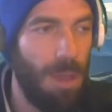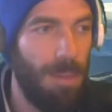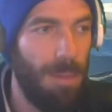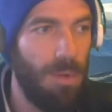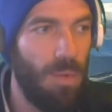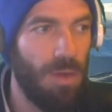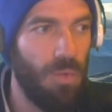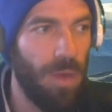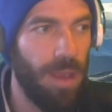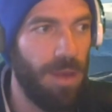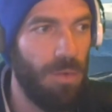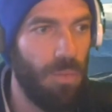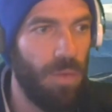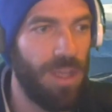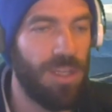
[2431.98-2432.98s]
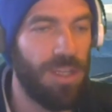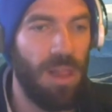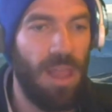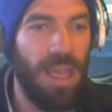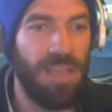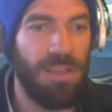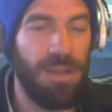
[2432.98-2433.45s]
we can
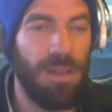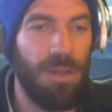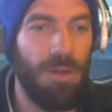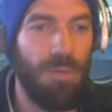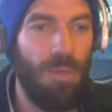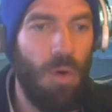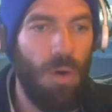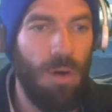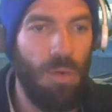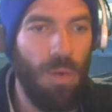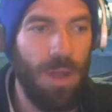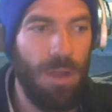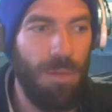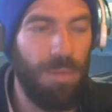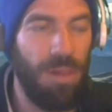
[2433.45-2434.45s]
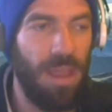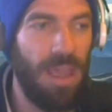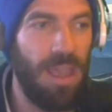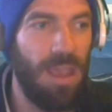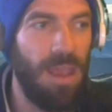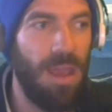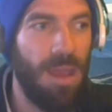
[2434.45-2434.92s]
regionalize it a little more, where you
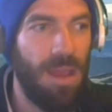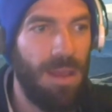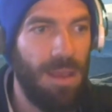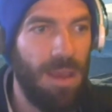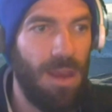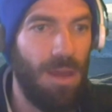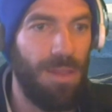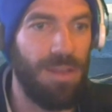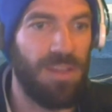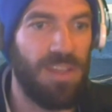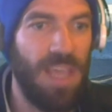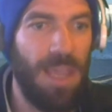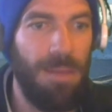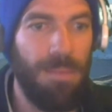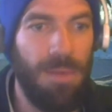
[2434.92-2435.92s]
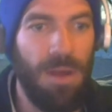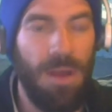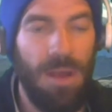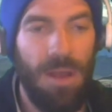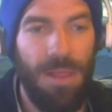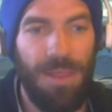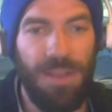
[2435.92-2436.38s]
play, the
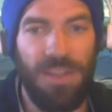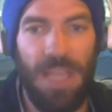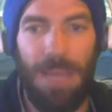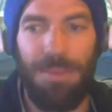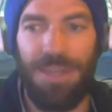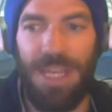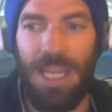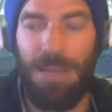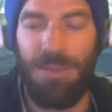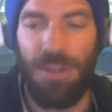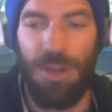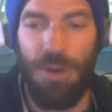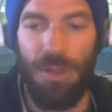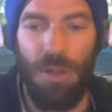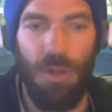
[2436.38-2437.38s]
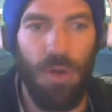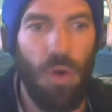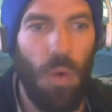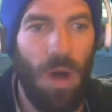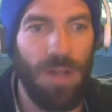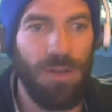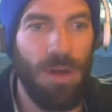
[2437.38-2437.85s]
same teams in your little
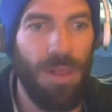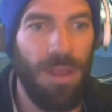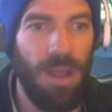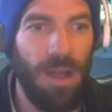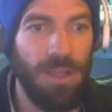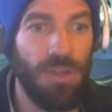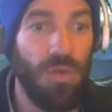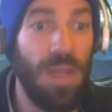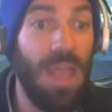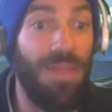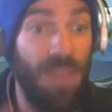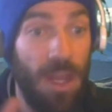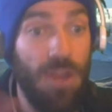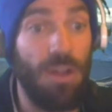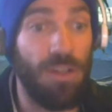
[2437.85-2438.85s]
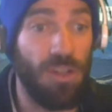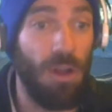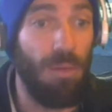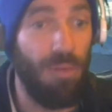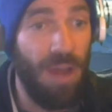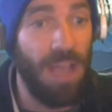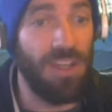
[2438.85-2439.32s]
quadrant of the country, and then you can start
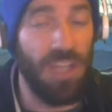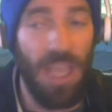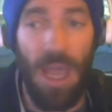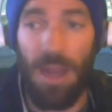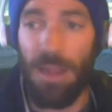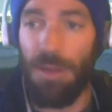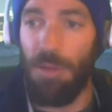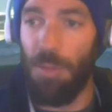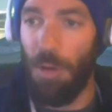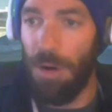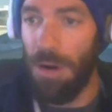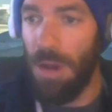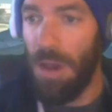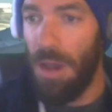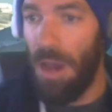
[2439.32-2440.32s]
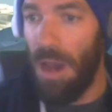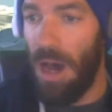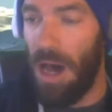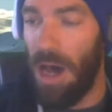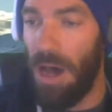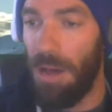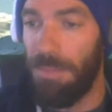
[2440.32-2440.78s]
branching out a little more.
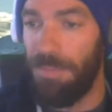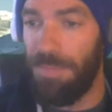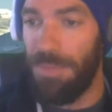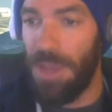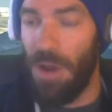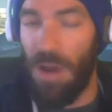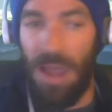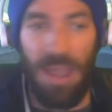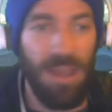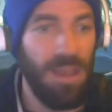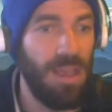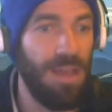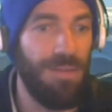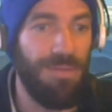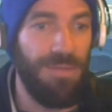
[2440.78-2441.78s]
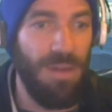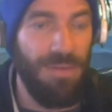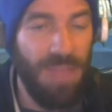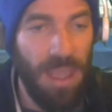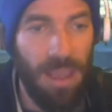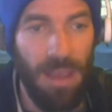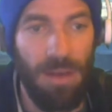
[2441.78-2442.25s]
If
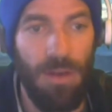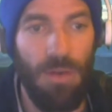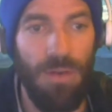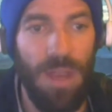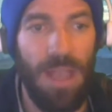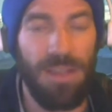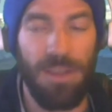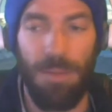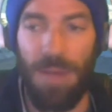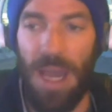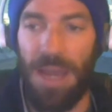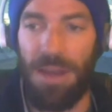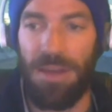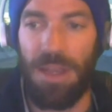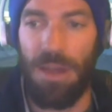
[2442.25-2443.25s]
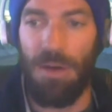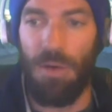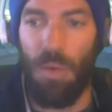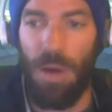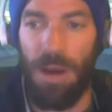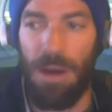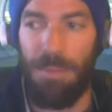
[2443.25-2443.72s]
they can create some kind of deal
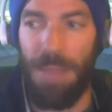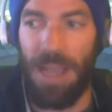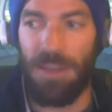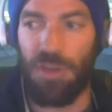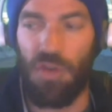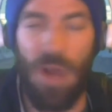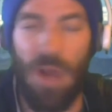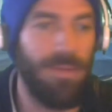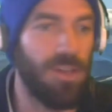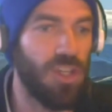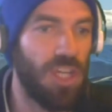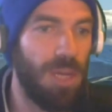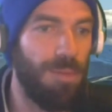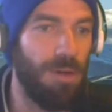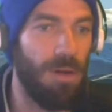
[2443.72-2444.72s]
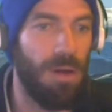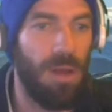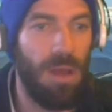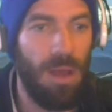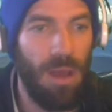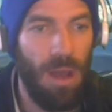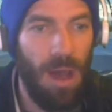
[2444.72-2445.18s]
where it makes travel cheaper,
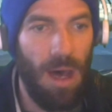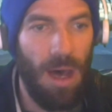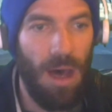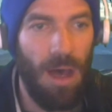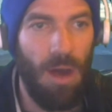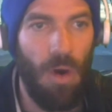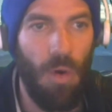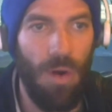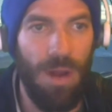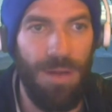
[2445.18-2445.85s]
or if